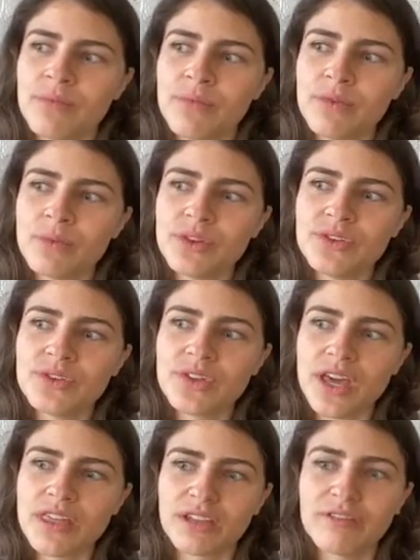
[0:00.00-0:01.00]
was,
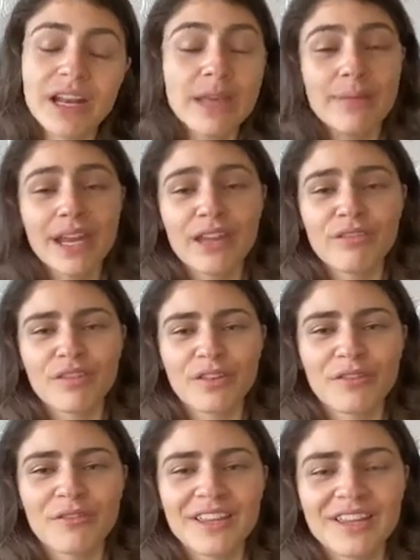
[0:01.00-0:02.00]
I think, really meaningful
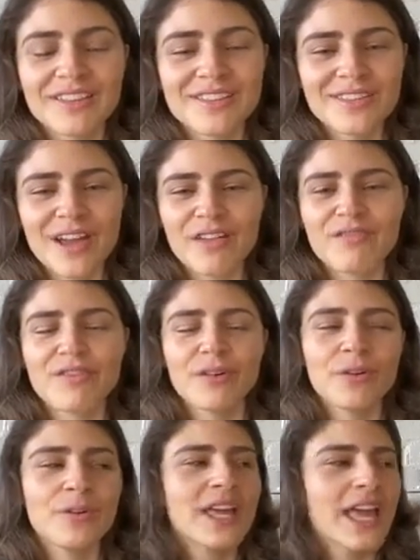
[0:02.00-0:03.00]
and really
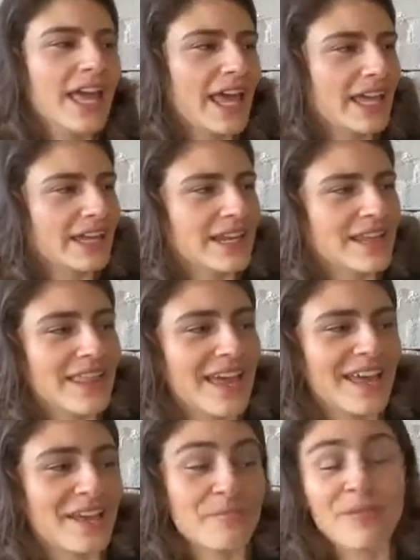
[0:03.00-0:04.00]
insightful in that,
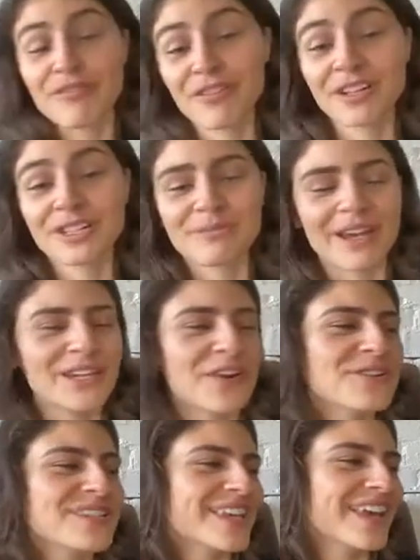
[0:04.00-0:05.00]
and I'm referring to my
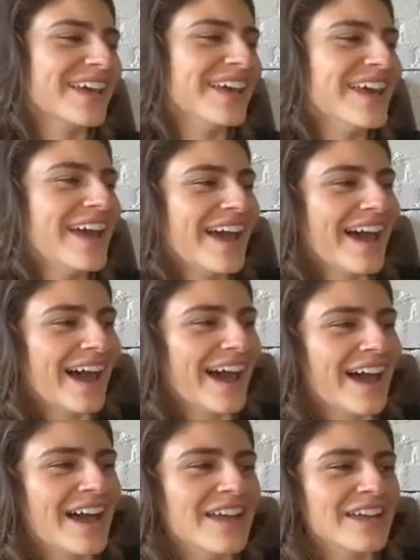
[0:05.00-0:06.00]
notes here,
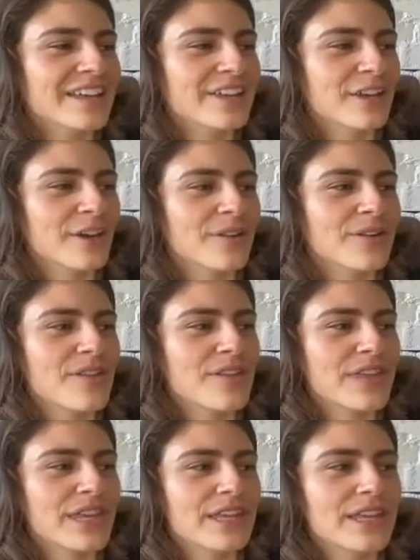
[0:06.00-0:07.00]
you know,
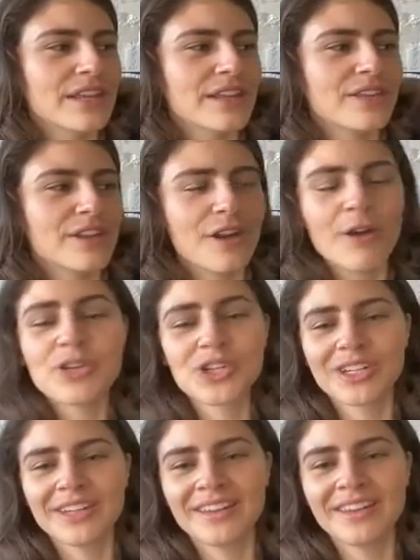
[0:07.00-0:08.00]
the
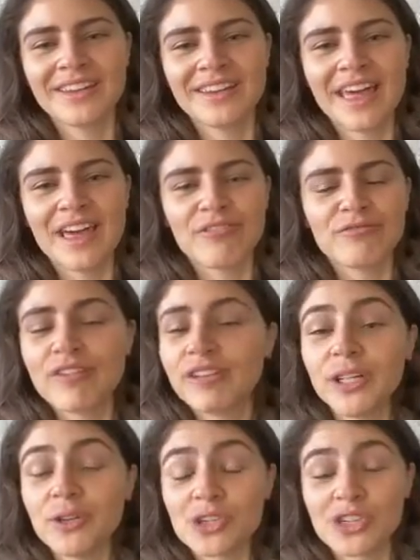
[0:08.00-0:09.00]
notion that
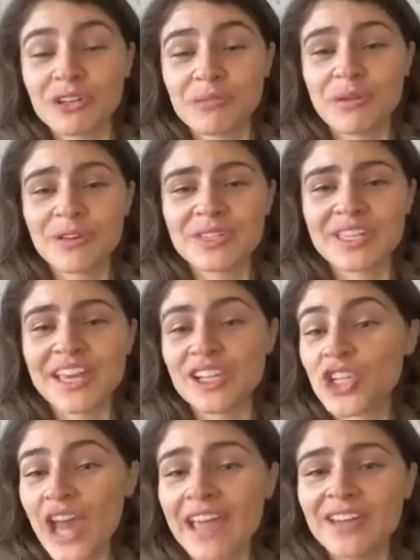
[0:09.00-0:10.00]
revolution per se,
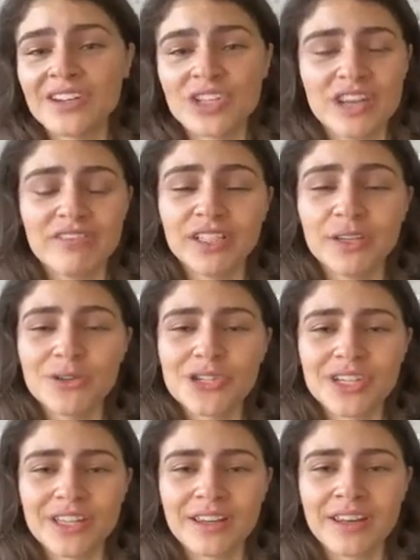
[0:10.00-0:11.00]
change,
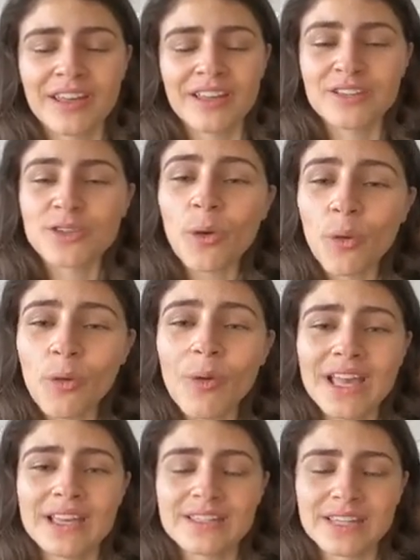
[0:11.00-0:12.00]
evolution, is
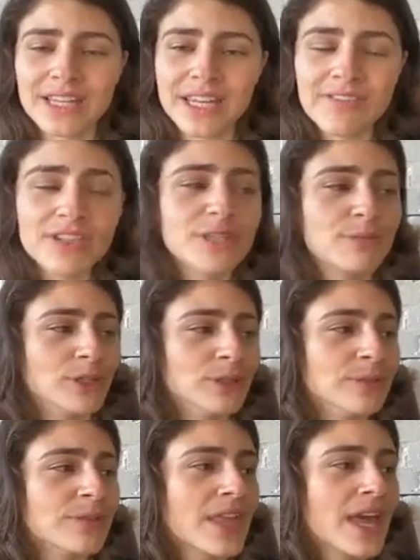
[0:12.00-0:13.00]
always
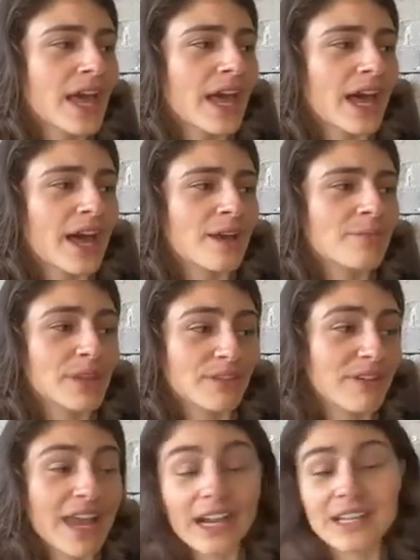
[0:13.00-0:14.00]
inevitable, but the
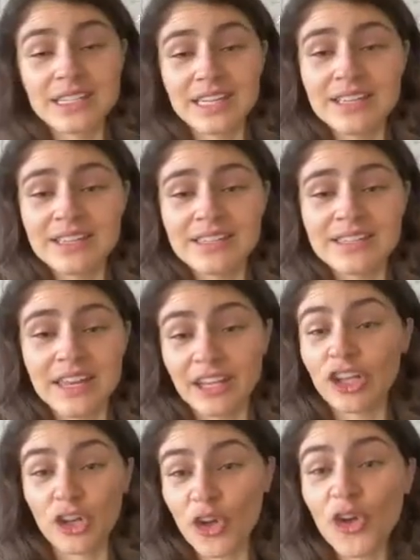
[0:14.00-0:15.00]
reality is that it
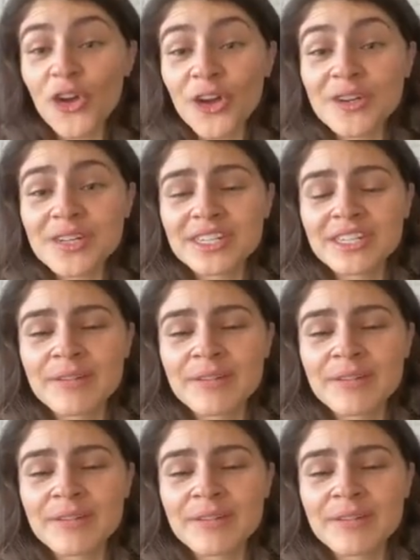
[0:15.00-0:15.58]
can hurt.